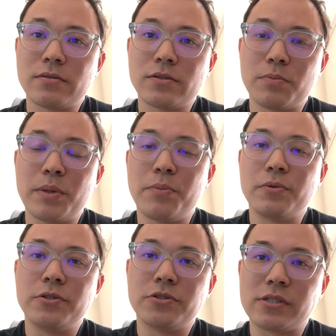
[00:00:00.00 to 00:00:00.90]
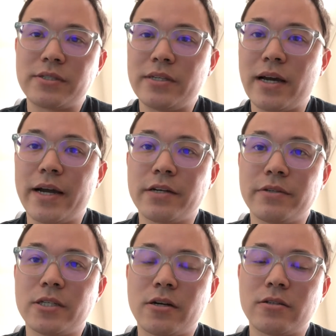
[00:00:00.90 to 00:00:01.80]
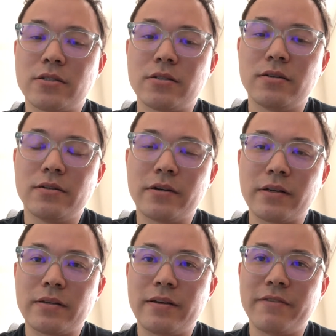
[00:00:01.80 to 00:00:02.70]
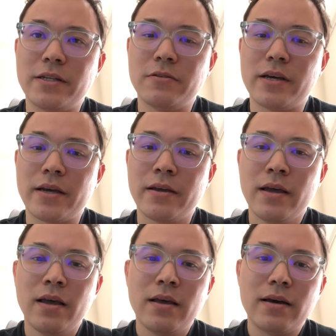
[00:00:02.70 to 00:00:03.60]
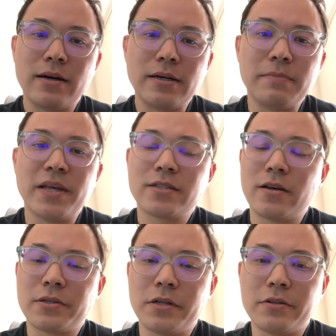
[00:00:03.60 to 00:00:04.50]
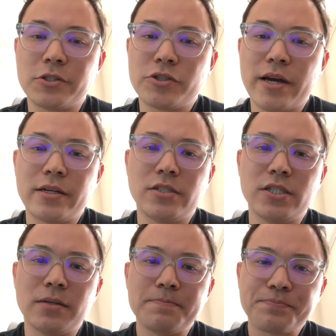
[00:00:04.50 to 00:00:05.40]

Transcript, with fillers: So people usually see higher returns during if they do that. Um, that's also another strategy.